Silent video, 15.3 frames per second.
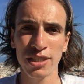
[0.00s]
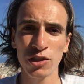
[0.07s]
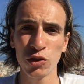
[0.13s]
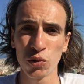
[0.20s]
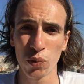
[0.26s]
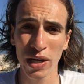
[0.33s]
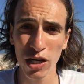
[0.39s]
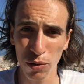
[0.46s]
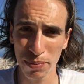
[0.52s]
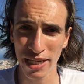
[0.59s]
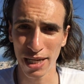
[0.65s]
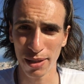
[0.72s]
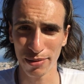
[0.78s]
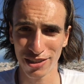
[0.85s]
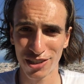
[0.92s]
you will be
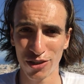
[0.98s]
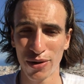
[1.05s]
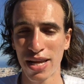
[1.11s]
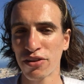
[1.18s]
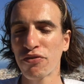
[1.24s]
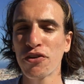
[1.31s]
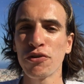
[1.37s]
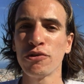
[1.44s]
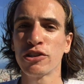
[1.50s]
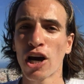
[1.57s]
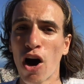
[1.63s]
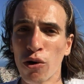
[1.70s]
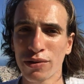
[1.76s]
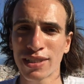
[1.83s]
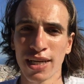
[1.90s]
able to, and if you
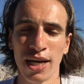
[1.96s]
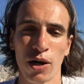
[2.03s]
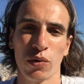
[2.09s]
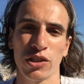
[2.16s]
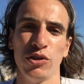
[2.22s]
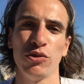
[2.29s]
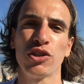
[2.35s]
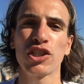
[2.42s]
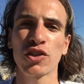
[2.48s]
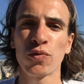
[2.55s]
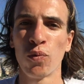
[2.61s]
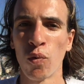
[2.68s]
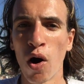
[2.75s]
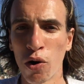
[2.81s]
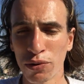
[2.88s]
don't, well, you just
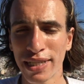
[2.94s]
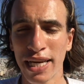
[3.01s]
won't.